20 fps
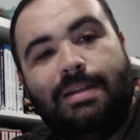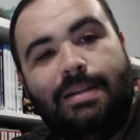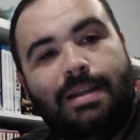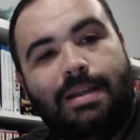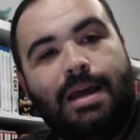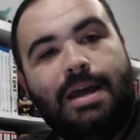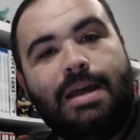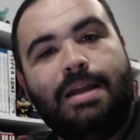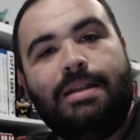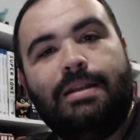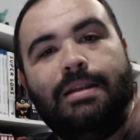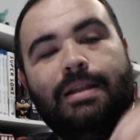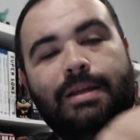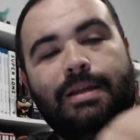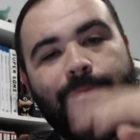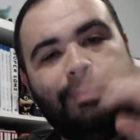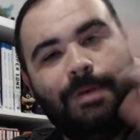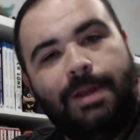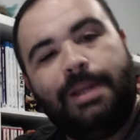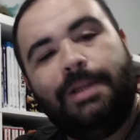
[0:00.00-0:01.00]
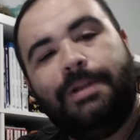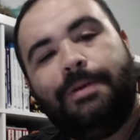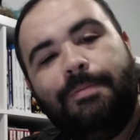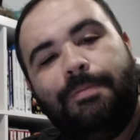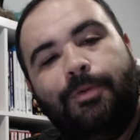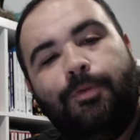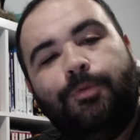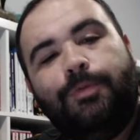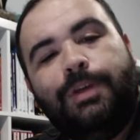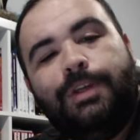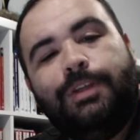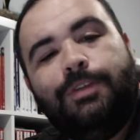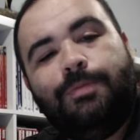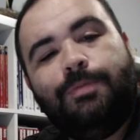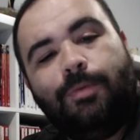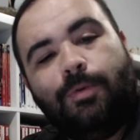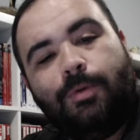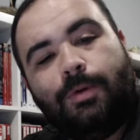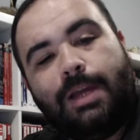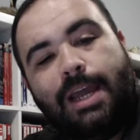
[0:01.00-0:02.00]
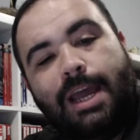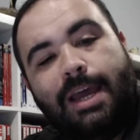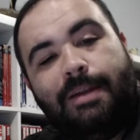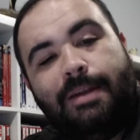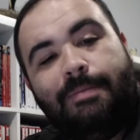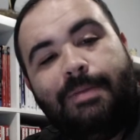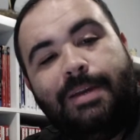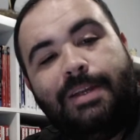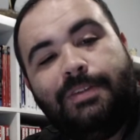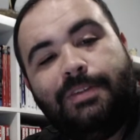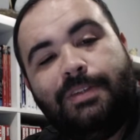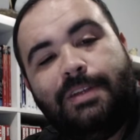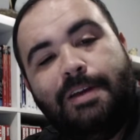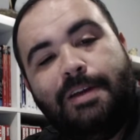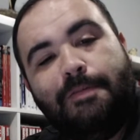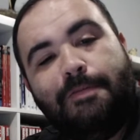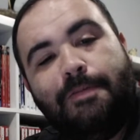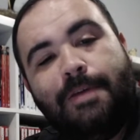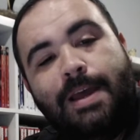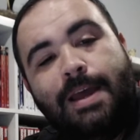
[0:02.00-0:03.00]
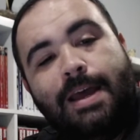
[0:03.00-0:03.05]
Not like regular movies, more anime stuff.